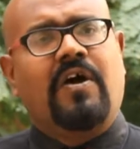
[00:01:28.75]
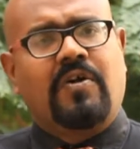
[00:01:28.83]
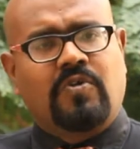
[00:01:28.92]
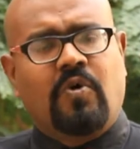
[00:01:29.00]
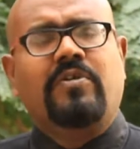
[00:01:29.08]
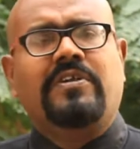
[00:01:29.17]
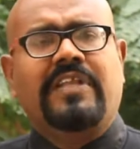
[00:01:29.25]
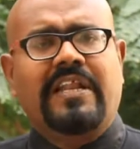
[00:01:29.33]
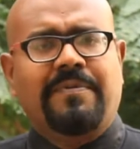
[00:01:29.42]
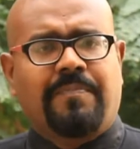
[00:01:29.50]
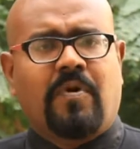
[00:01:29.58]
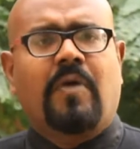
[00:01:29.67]
Total
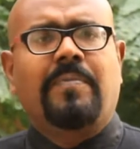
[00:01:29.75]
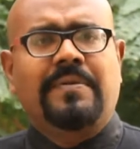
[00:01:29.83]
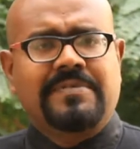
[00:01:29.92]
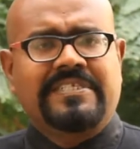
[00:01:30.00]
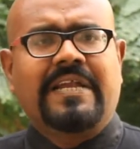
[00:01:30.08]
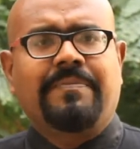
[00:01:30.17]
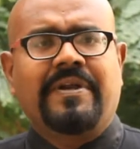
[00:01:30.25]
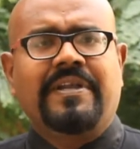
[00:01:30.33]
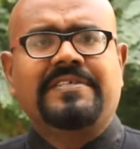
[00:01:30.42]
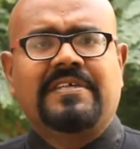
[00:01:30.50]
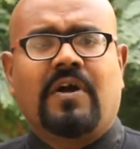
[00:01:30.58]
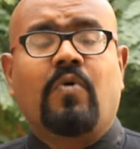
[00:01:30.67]
problem statement
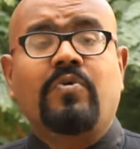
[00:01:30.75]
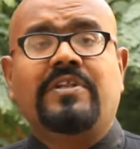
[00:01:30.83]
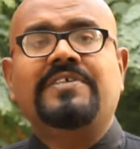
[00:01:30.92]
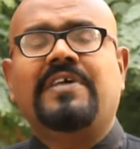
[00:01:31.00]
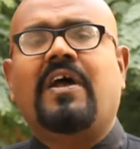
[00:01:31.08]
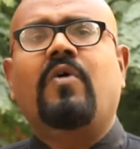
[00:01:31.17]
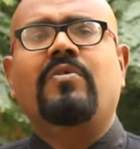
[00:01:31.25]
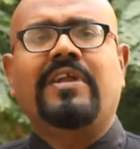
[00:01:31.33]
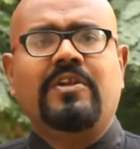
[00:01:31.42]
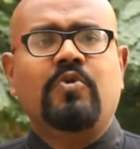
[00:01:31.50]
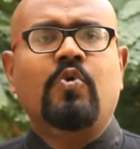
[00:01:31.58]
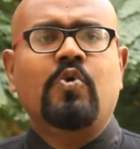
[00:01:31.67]
is count is around
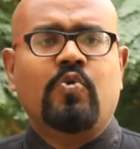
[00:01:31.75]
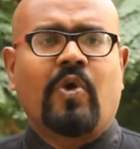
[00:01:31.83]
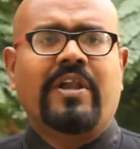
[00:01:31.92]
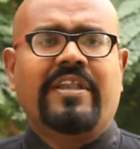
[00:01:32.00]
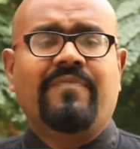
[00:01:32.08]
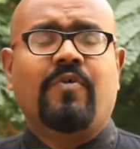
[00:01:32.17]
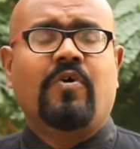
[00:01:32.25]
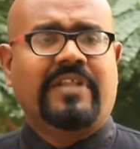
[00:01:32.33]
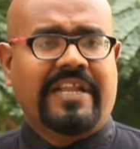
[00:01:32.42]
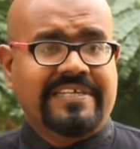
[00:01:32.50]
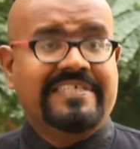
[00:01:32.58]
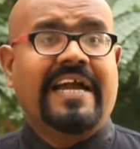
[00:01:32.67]
224. That
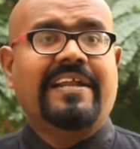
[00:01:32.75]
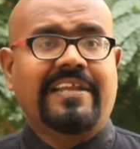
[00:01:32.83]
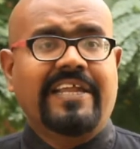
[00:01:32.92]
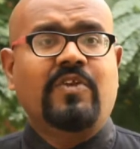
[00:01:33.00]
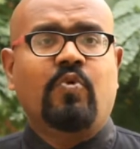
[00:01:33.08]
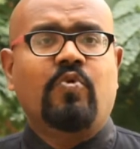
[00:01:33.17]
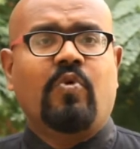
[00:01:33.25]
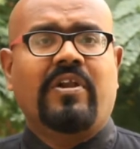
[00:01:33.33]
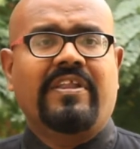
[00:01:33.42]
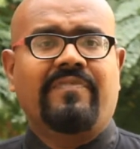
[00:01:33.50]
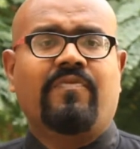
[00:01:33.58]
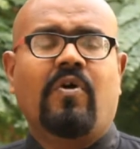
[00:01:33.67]
exactly
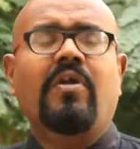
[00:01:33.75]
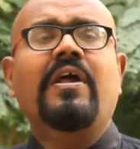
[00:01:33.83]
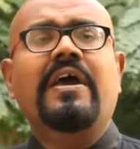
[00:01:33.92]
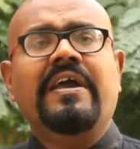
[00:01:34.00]
224.